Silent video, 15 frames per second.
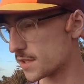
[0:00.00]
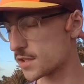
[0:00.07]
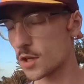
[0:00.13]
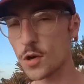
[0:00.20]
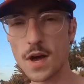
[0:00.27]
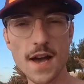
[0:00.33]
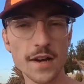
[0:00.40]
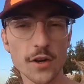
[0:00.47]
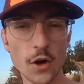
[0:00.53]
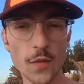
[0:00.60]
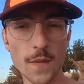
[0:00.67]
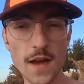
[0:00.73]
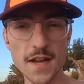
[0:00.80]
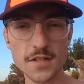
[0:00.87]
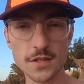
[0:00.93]
There's no
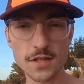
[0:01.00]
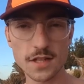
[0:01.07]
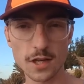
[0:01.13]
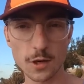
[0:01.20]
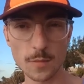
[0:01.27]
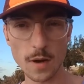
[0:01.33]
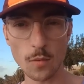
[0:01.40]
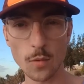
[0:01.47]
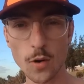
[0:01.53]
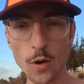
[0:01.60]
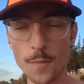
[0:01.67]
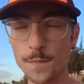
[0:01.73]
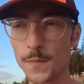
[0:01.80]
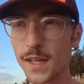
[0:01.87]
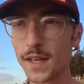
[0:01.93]
aircon there, so it's a little bit
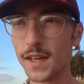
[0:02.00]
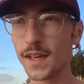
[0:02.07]
warm.